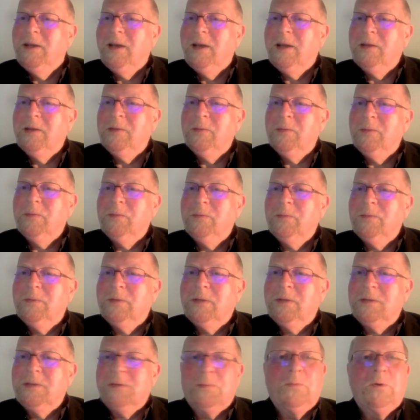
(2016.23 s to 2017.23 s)
and it
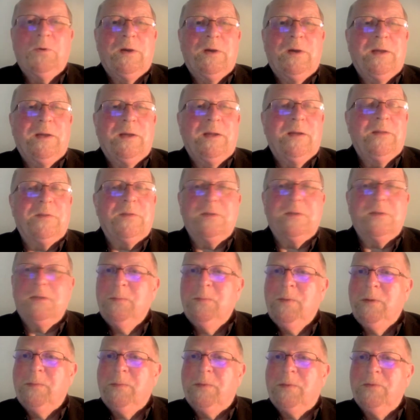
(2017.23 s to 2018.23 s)
doesn't work in others.
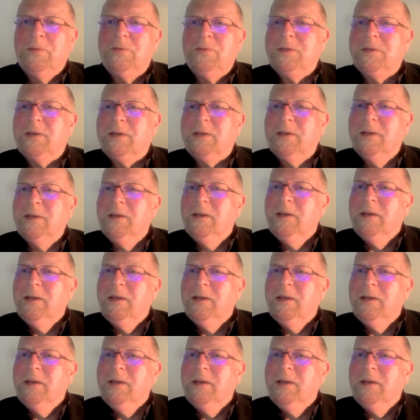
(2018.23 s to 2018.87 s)
It might be interesting.